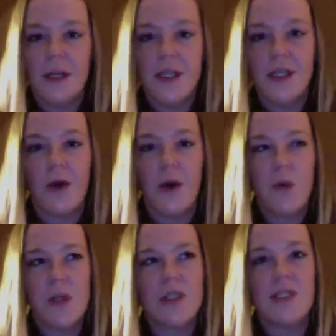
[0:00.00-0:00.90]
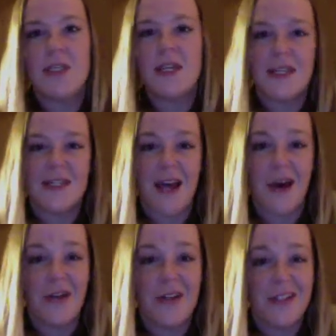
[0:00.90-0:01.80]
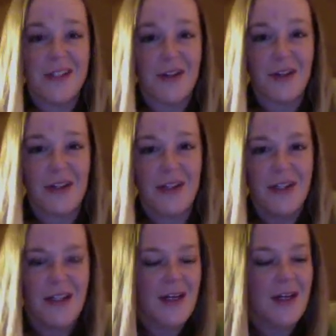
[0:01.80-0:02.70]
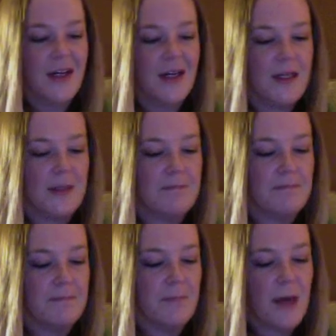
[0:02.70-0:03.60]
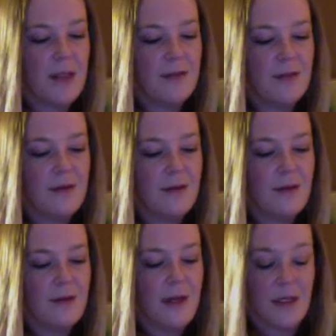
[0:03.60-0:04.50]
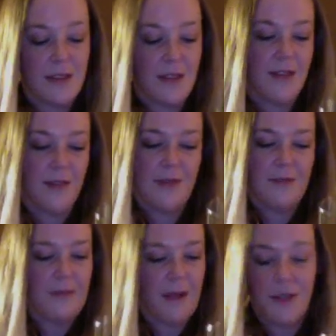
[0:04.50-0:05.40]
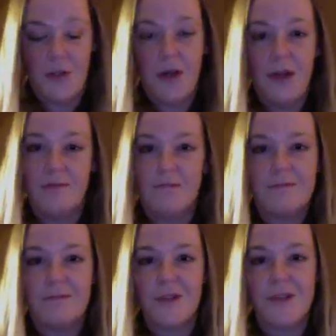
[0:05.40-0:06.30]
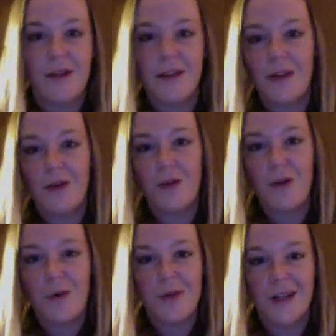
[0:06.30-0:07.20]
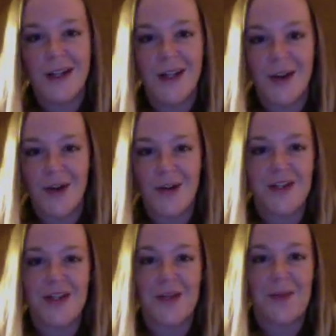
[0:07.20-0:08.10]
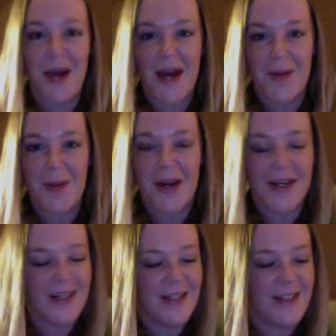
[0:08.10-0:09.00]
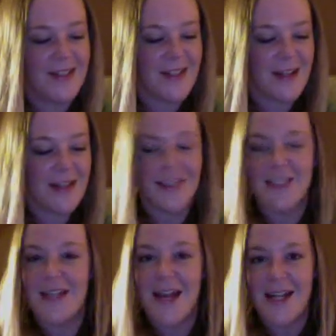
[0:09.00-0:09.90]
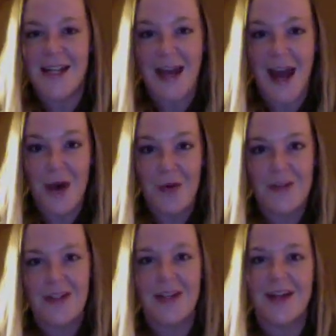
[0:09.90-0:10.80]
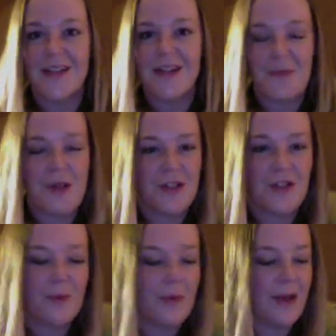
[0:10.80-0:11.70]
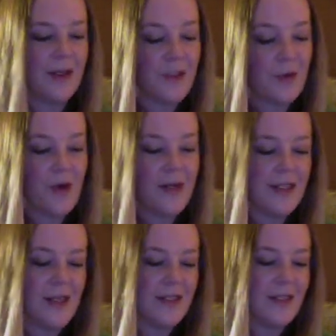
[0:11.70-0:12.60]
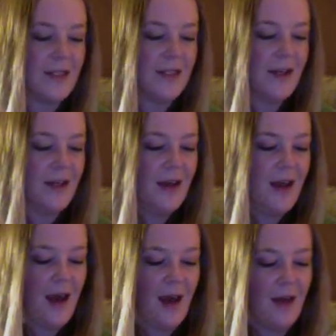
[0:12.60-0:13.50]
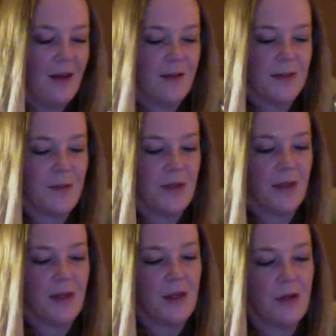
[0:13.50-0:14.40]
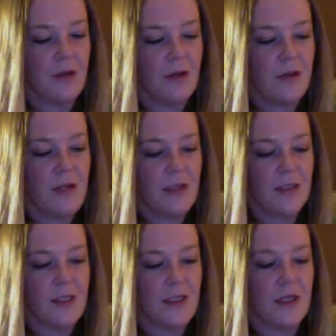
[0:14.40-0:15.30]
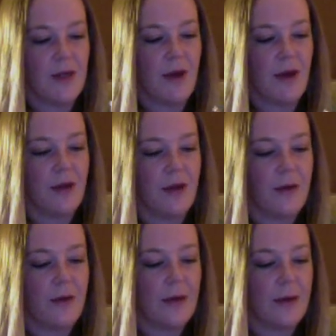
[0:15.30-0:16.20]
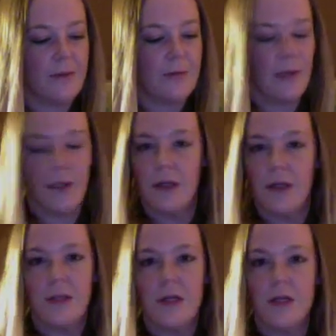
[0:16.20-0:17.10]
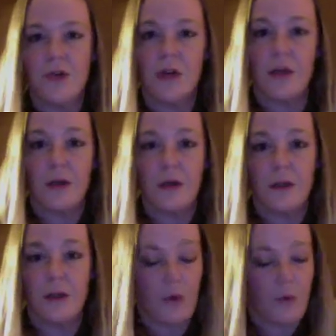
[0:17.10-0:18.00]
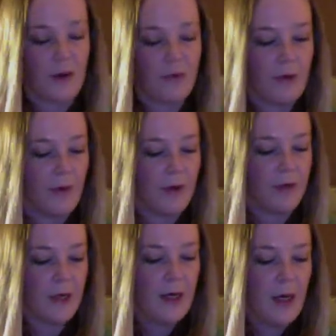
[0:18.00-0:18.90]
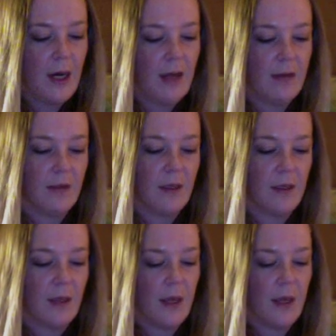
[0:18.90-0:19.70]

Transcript: I wouldn't seek this out necessarily, but it's good. There's nothing wrong with it at all. There's nothing bad about it. It's nothing standing out, as I mentioned, but it's quite tasty and something that you could easily sit around, and drink, quite a few of, I think.